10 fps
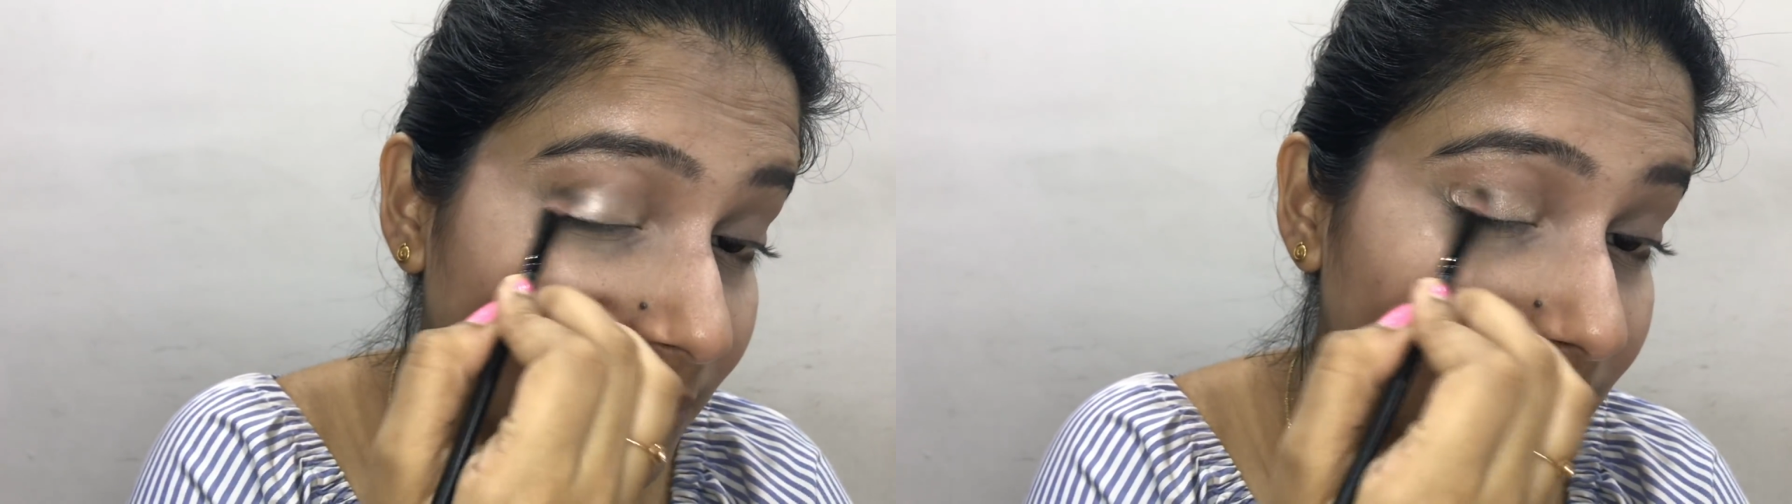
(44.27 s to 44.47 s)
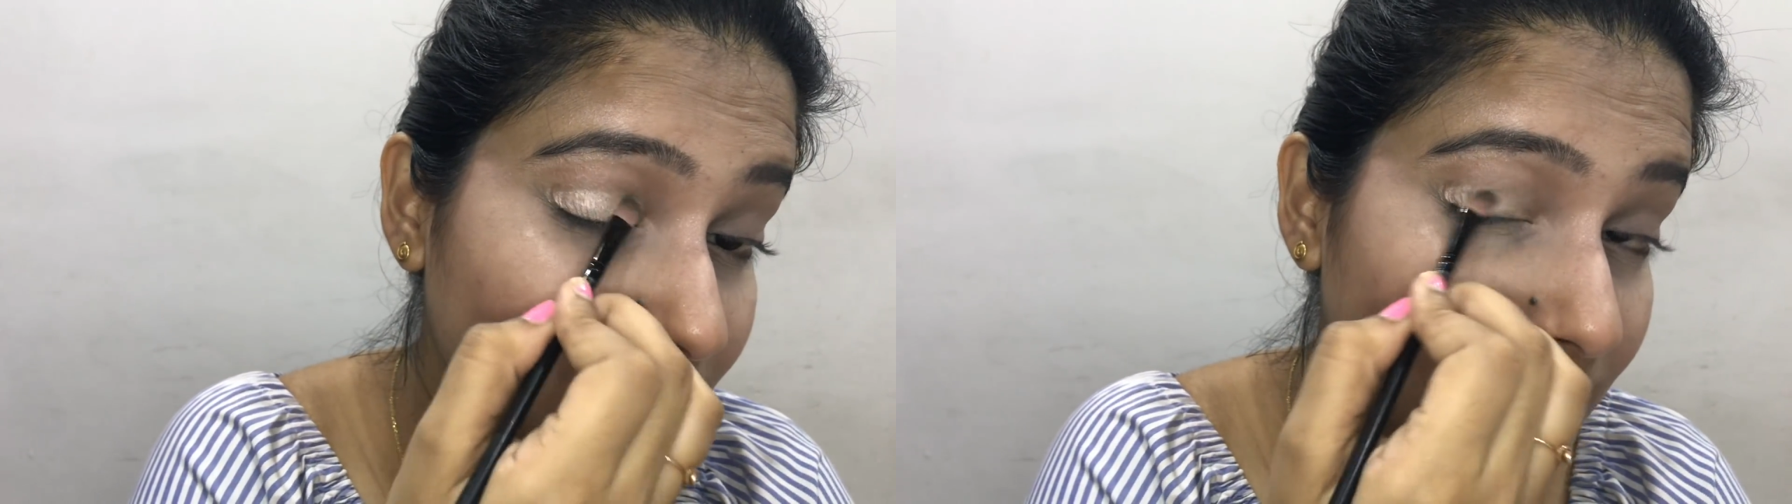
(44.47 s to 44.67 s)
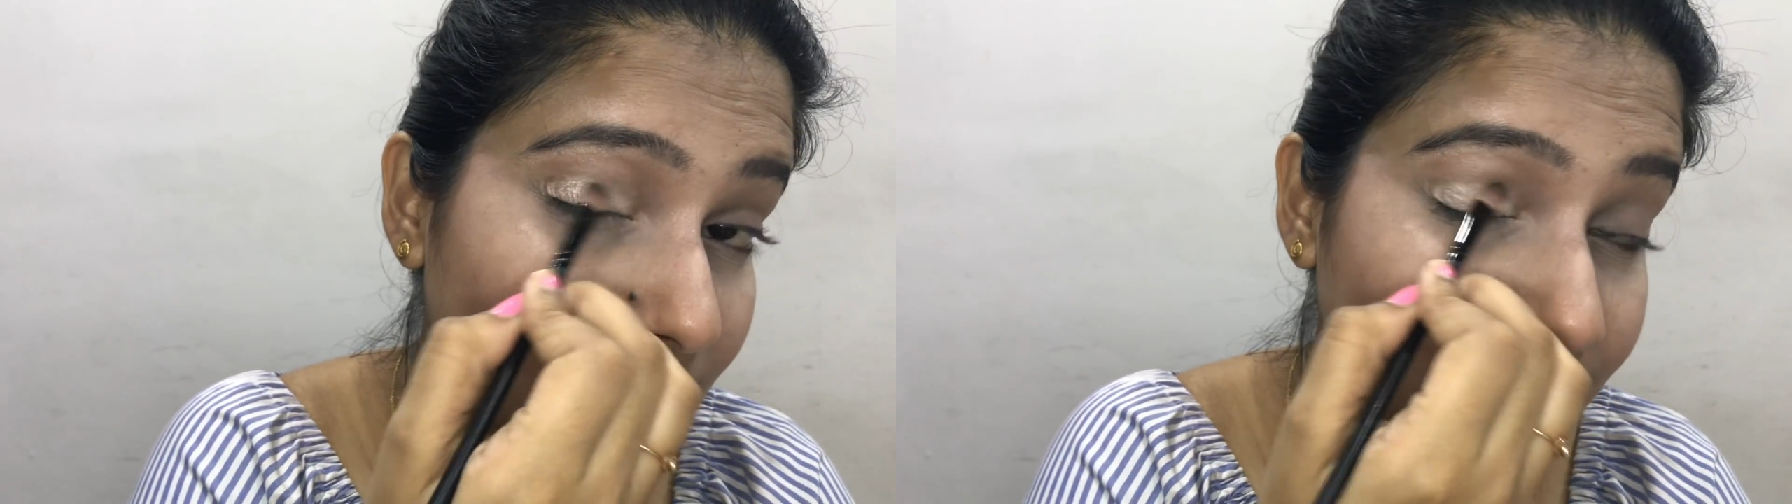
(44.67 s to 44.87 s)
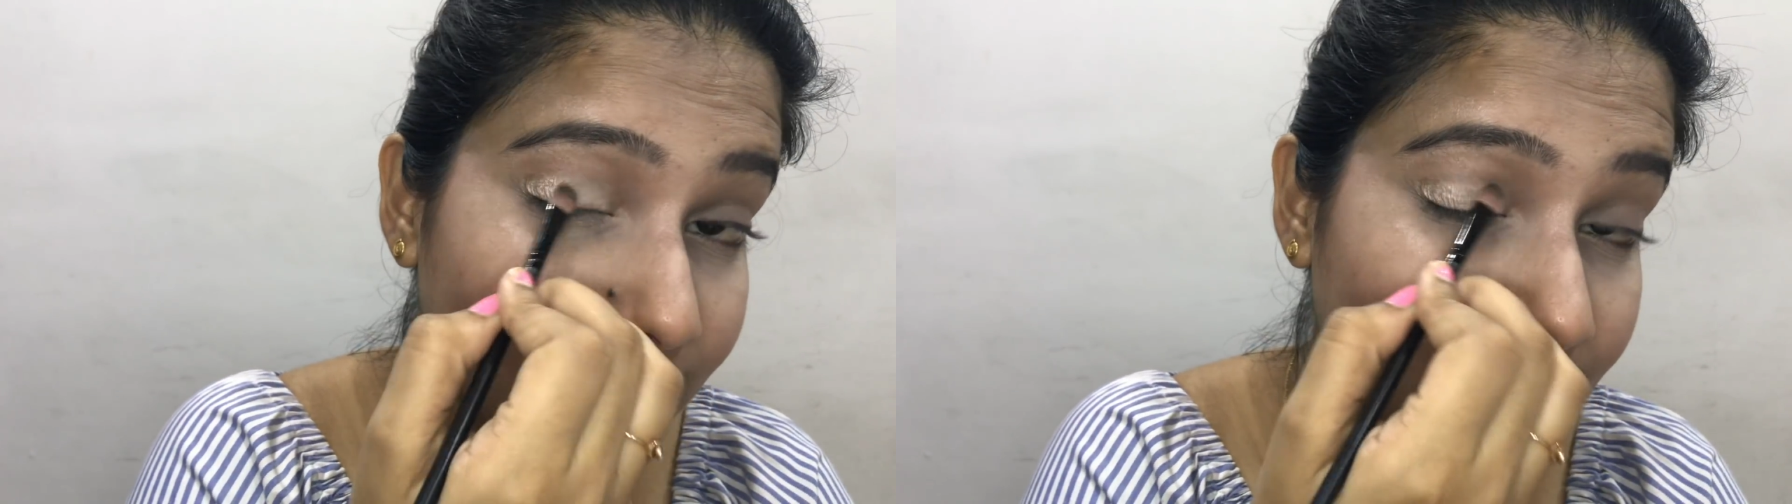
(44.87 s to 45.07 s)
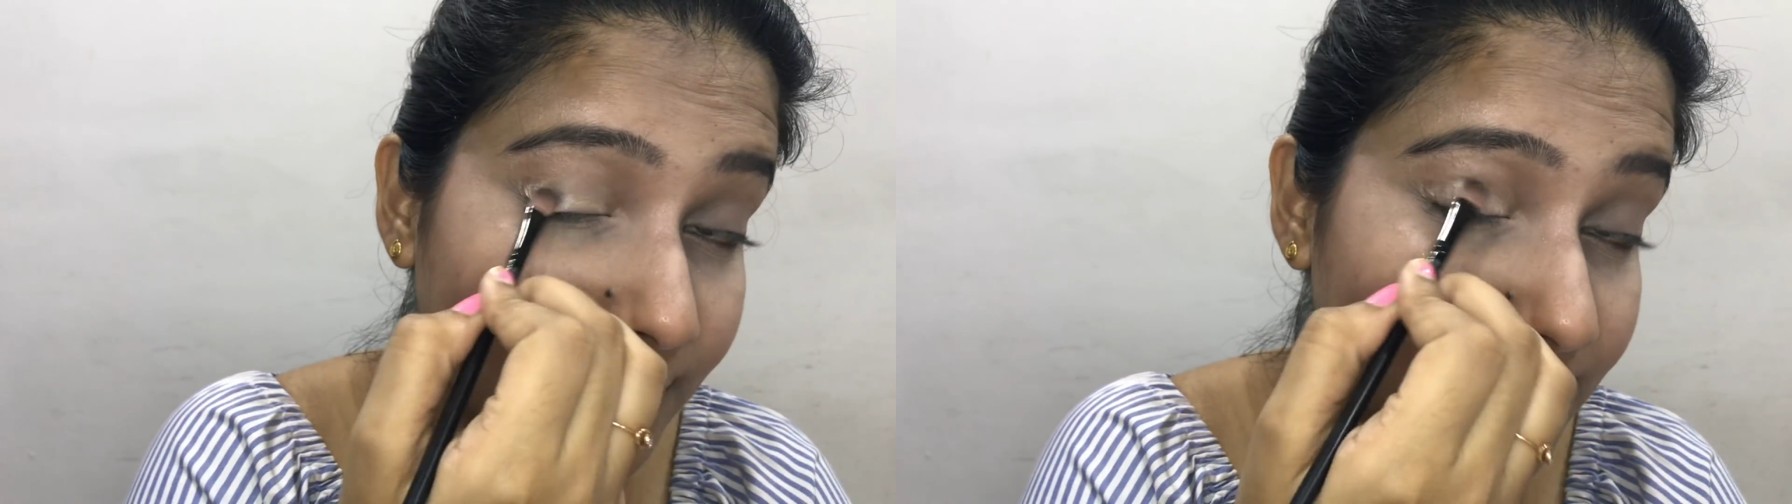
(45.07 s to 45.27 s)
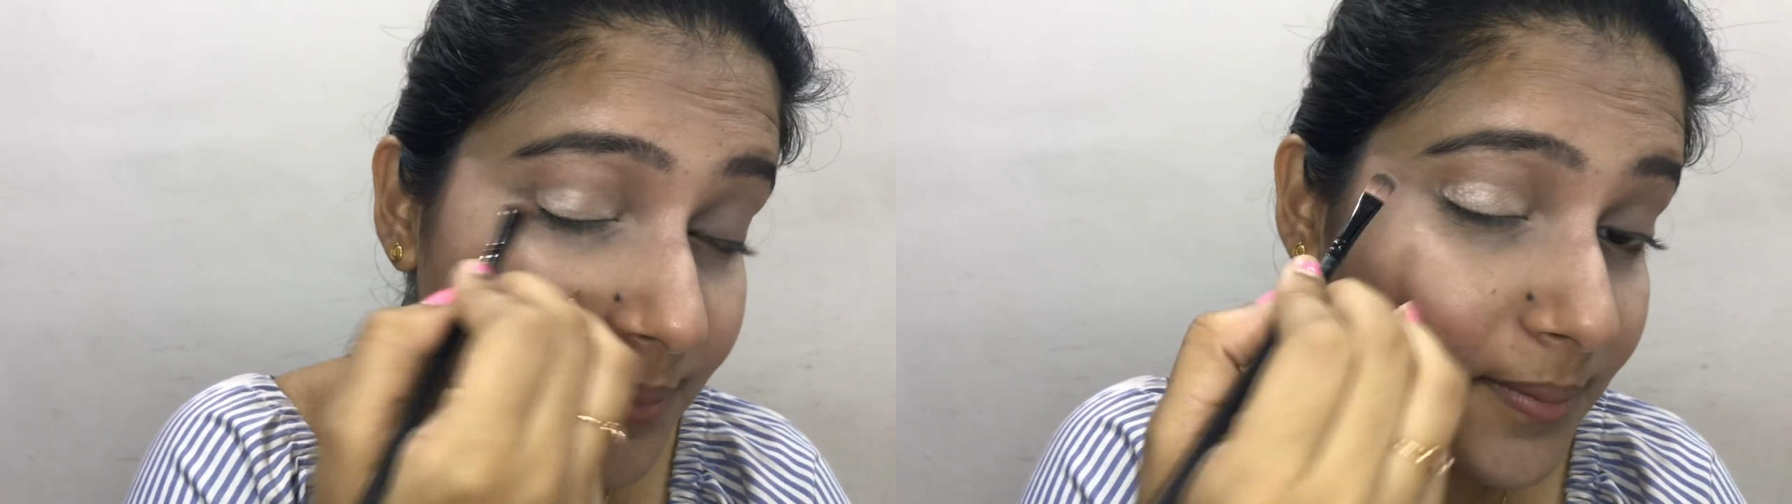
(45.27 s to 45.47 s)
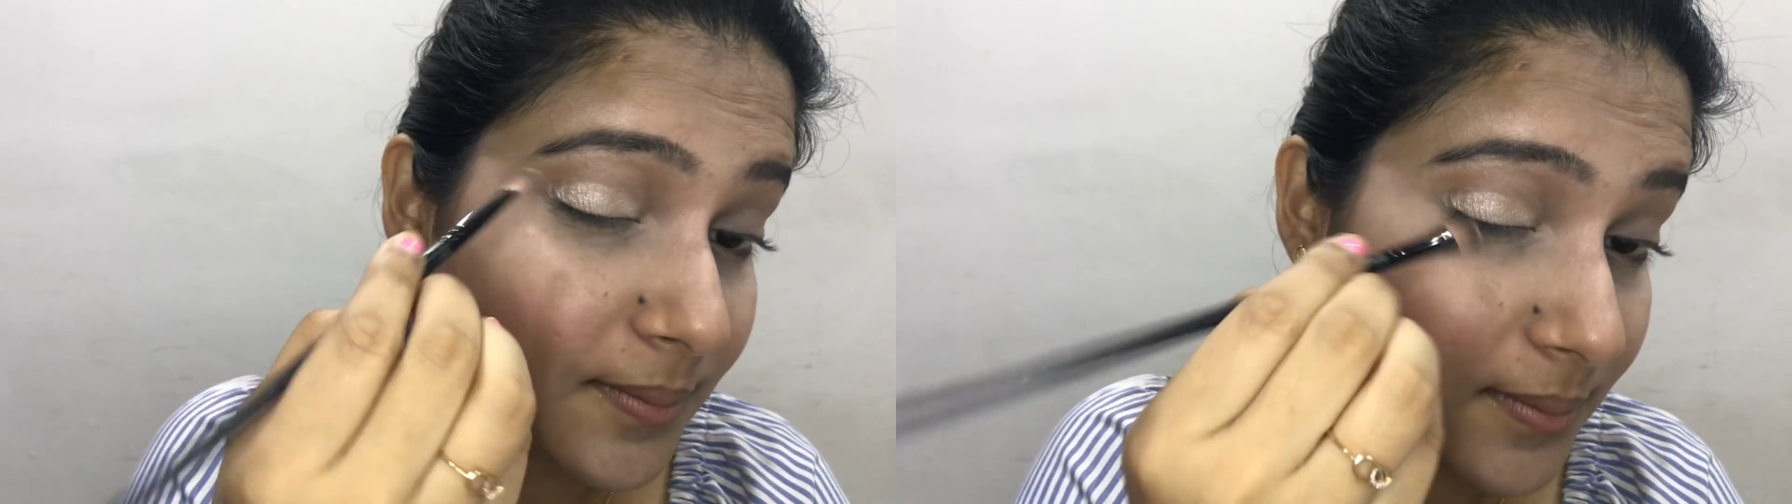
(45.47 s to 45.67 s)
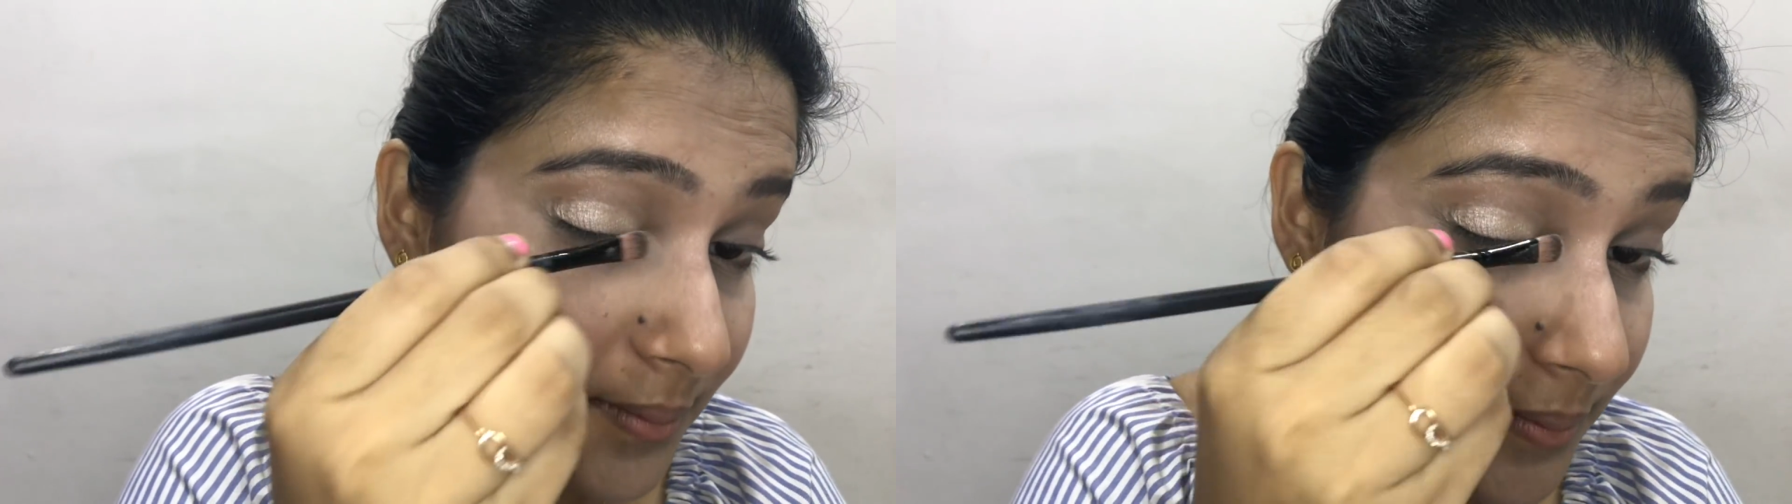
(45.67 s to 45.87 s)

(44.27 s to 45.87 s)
and it looks really